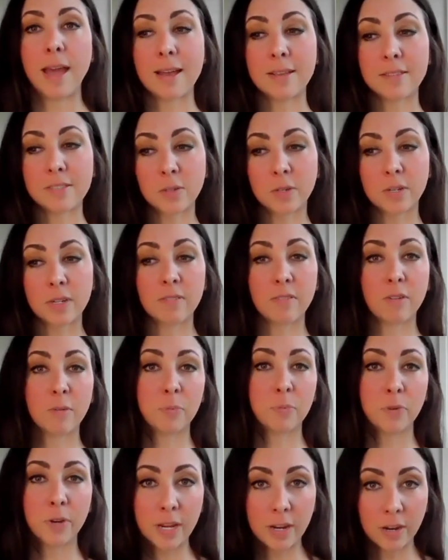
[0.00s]
as sort of
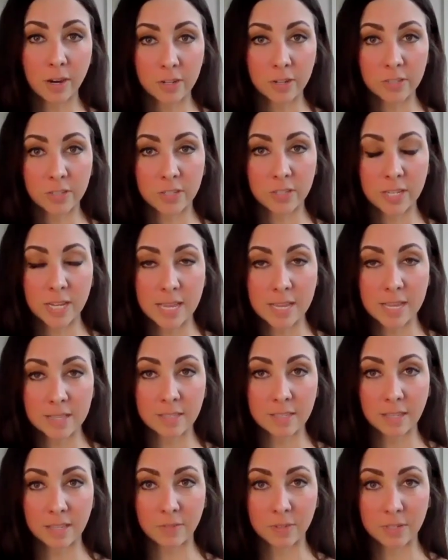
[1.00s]
a precursor to
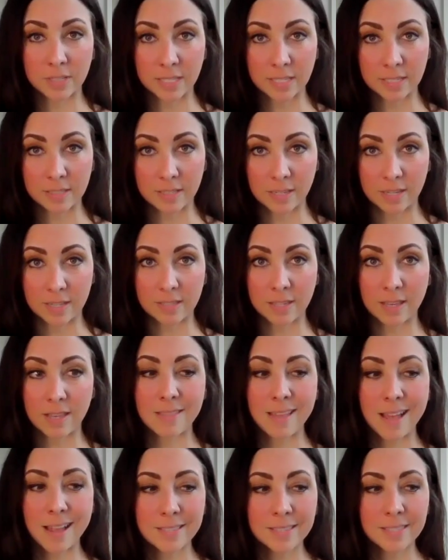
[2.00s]
insulin resistance.
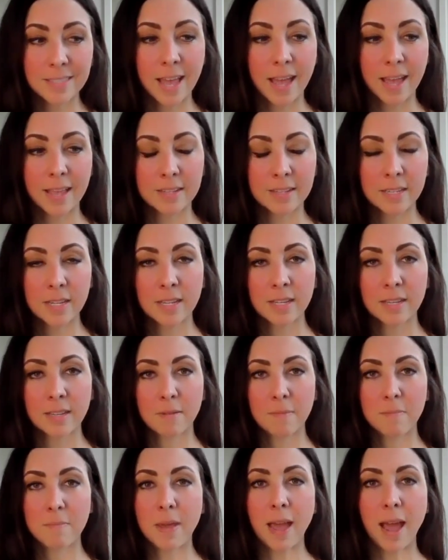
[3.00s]
And that's that,
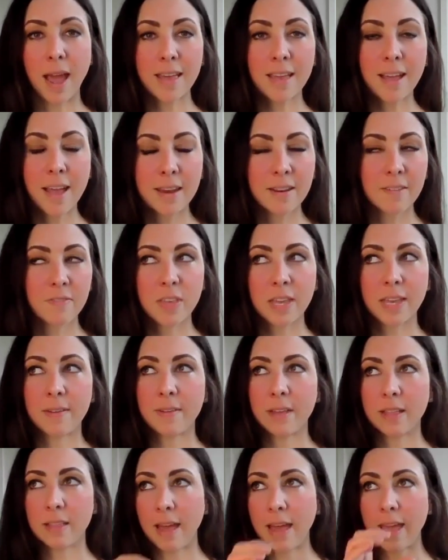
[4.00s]
I kind of think
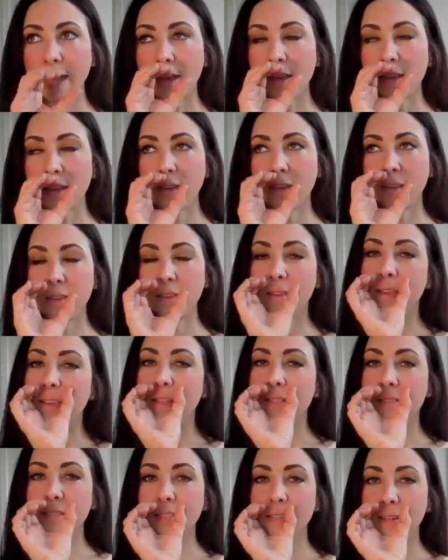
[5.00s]
of it like
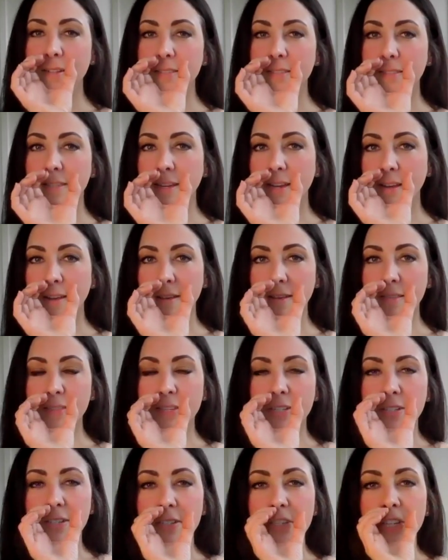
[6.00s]
insulin is
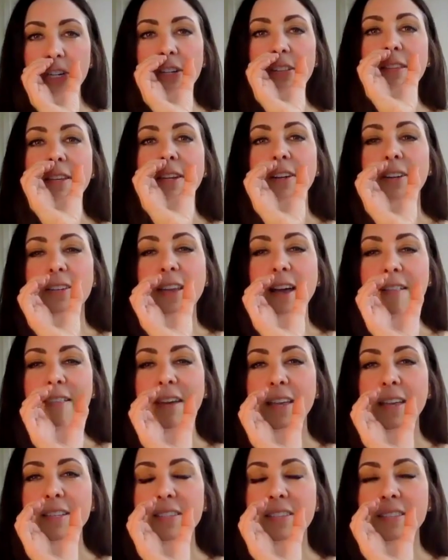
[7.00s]
the cheerleader
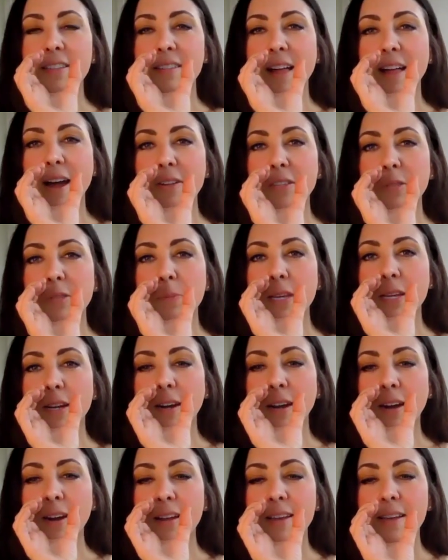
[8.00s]
yelling into the
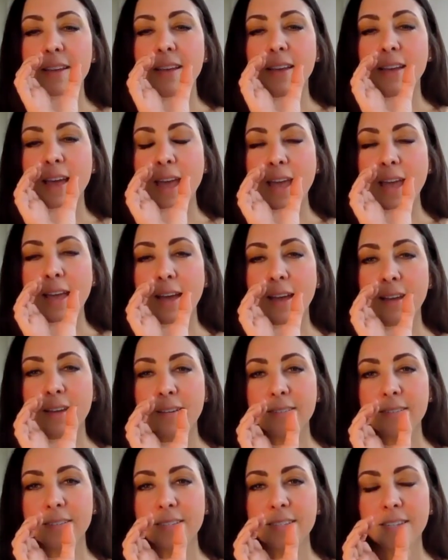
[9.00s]
loudspeaker,
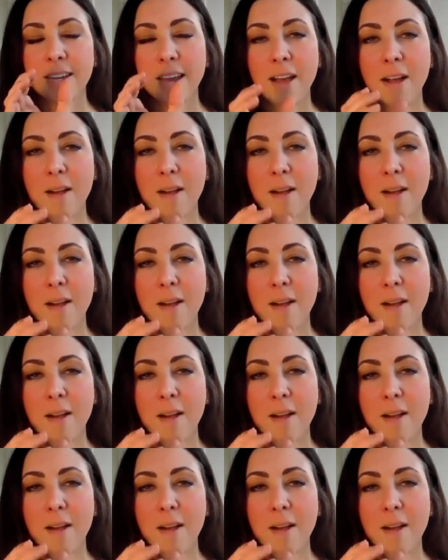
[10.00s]
and